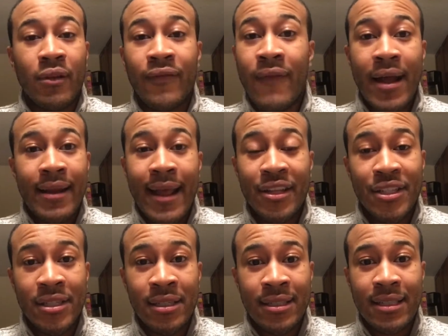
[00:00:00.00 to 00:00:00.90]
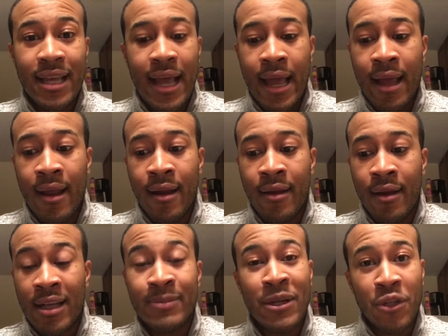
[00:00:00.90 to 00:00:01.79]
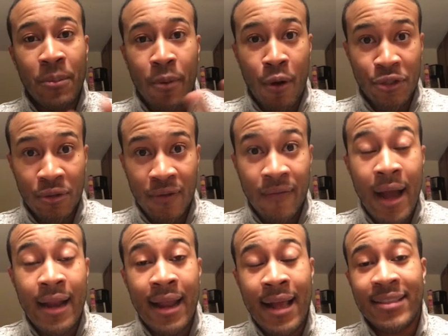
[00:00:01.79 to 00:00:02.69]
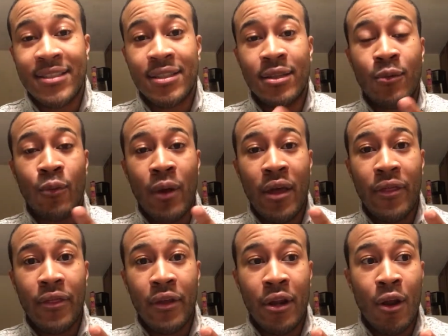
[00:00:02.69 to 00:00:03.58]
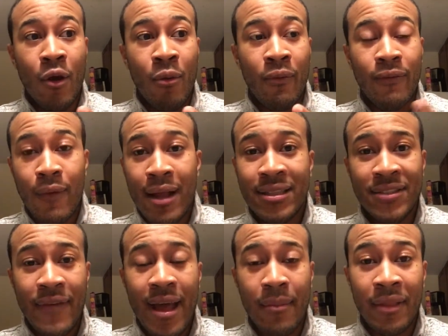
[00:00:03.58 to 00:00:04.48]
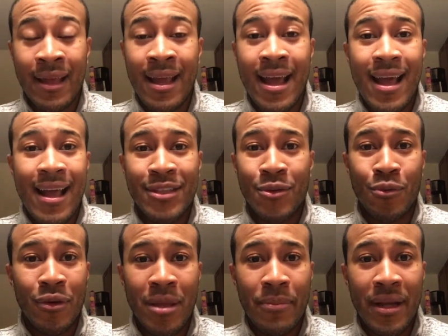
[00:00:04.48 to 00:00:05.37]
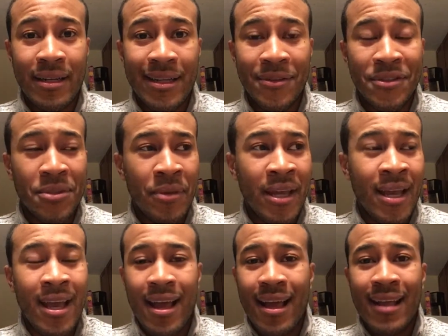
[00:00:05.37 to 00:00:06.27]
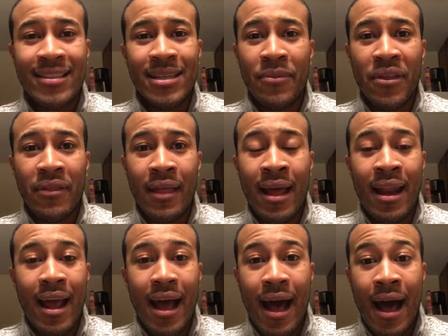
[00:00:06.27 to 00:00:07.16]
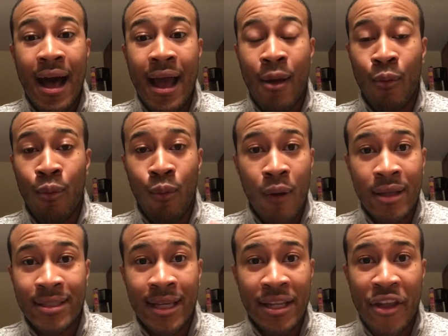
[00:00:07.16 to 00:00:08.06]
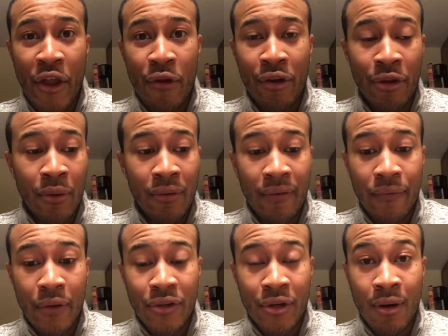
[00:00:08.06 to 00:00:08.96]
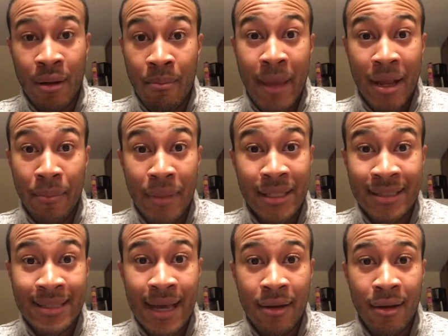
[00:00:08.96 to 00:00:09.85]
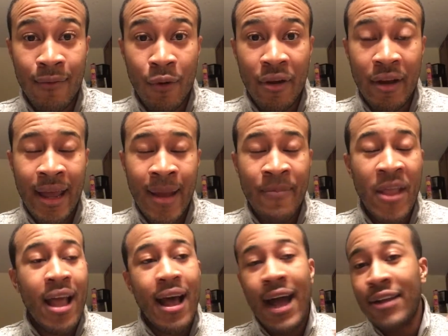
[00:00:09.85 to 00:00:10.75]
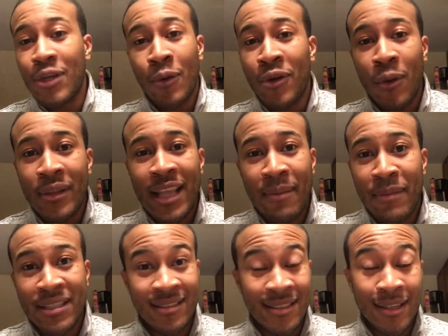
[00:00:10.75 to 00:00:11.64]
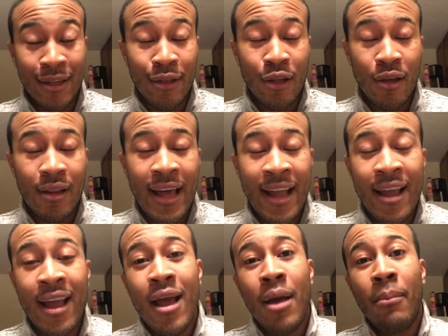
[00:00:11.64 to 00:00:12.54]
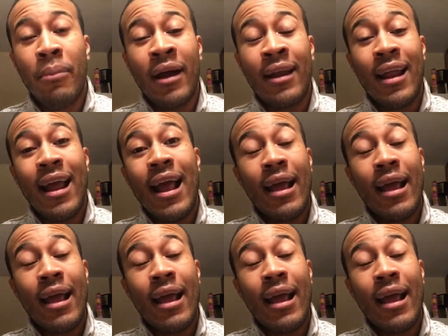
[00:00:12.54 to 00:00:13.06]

Finances, and especially personal finance with, you know, friends, family, is a really big deal to me. It's something that I want to continue to do in the future and make a business out of one day. I don't know what that business is going to look like, but